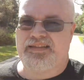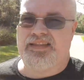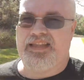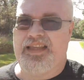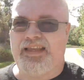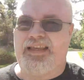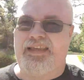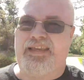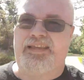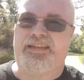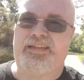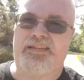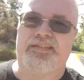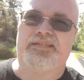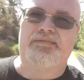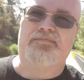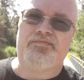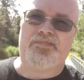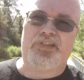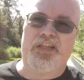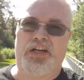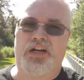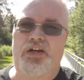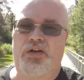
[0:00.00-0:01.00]
it,
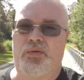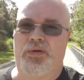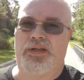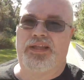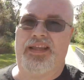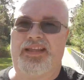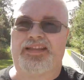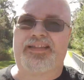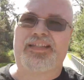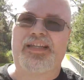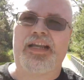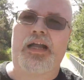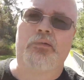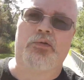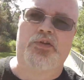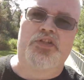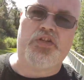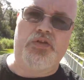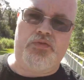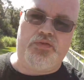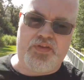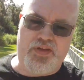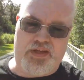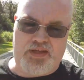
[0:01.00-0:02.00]
you know, it's not what
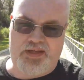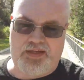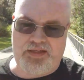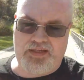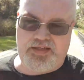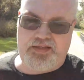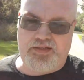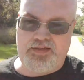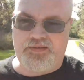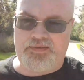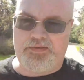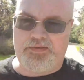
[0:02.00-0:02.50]
you think.